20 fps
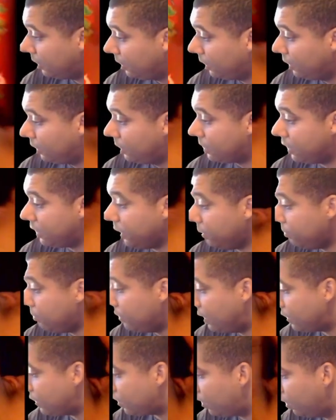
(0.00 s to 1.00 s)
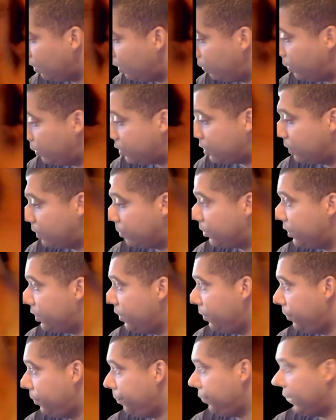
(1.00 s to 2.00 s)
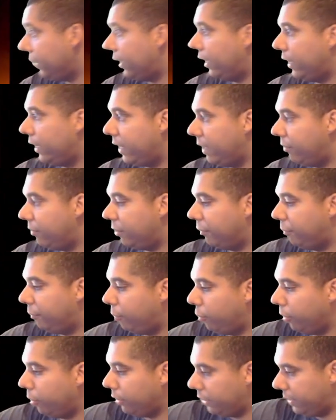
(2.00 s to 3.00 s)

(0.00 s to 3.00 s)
So yeah, that's Scarlet Witch number 2. Again, I gave it a 4.